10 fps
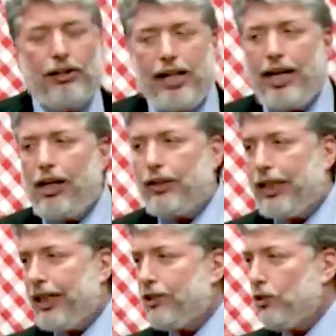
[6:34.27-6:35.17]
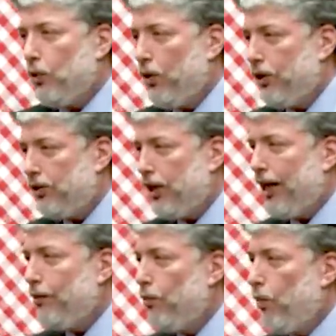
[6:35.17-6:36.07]
They are asked all the
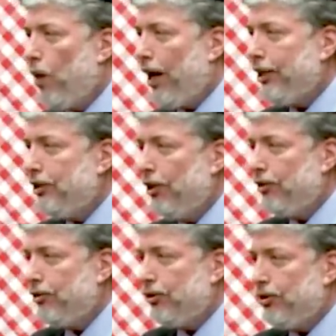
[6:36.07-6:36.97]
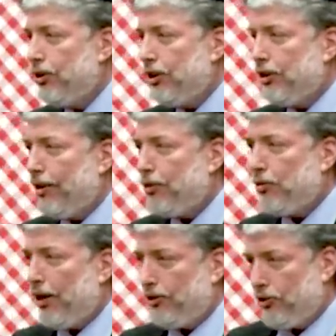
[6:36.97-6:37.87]
time, why don't Jews accept
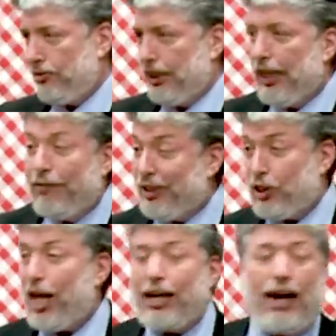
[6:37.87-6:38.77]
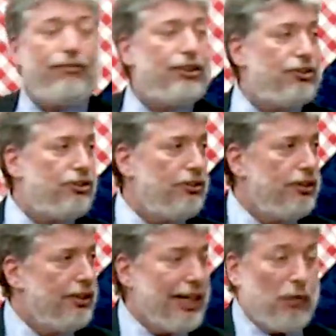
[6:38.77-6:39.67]
Christ? If it's that obvious,
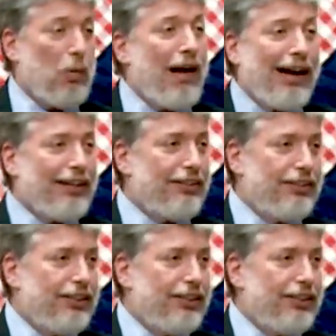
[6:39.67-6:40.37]
like why?